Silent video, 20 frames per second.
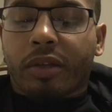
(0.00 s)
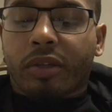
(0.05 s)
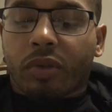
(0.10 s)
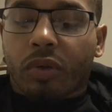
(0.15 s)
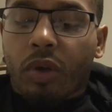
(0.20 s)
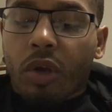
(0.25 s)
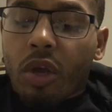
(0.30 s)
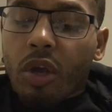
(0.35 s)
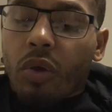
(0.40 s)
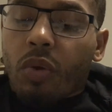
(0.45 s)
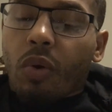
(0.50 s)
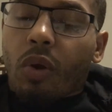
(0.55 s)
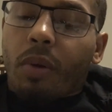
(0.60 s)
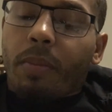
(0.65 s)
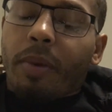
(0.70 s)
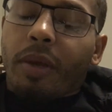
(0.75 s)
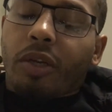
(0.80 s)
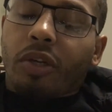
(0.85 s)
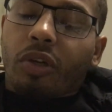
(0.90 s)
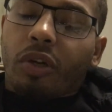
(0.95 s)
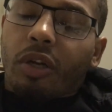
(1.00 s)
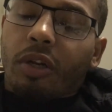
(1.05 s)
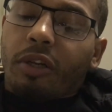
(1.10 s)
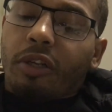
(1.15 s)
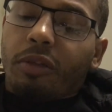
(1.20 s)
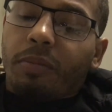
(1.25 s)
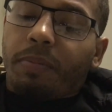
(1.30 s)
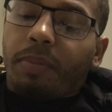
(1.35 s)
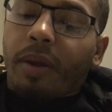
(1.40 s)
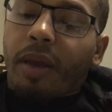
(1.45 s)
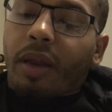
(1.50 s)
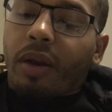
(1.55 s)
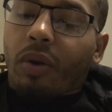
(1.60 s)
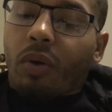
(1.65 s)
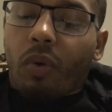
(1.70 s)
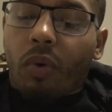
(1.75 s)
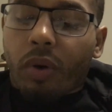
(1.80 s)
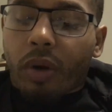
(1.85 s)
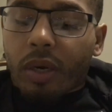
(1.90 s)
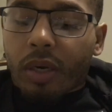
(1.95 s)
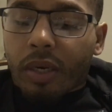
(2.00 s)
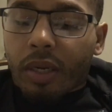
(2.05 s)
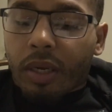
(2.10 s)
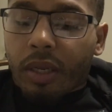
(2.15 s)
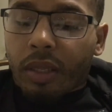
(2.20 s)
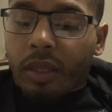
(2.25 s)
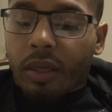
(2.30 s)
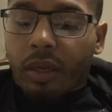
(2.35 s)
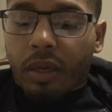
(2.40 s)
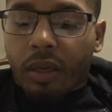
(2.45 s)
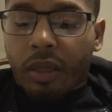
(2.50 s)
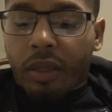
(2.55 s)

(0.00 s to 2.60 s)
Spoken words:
So you want to make sure that you plan accordingly, and